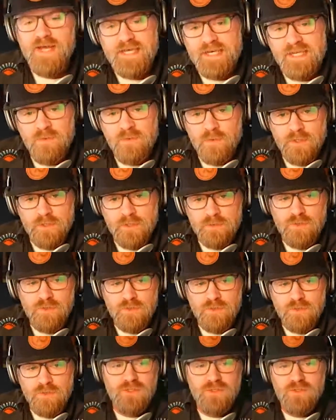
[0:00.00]
are interacting
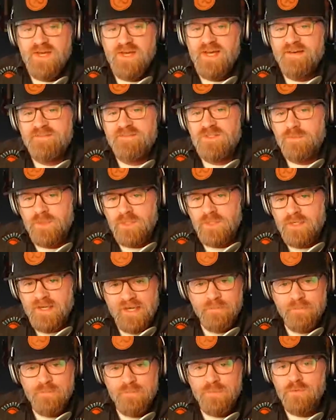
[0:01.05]
anywhere in crypto, you
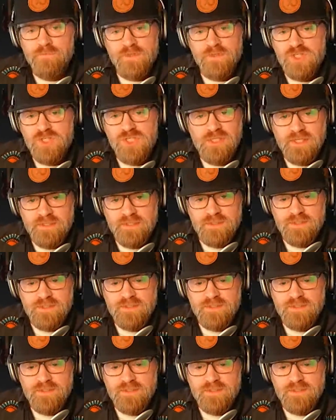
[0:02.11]
have to be hyper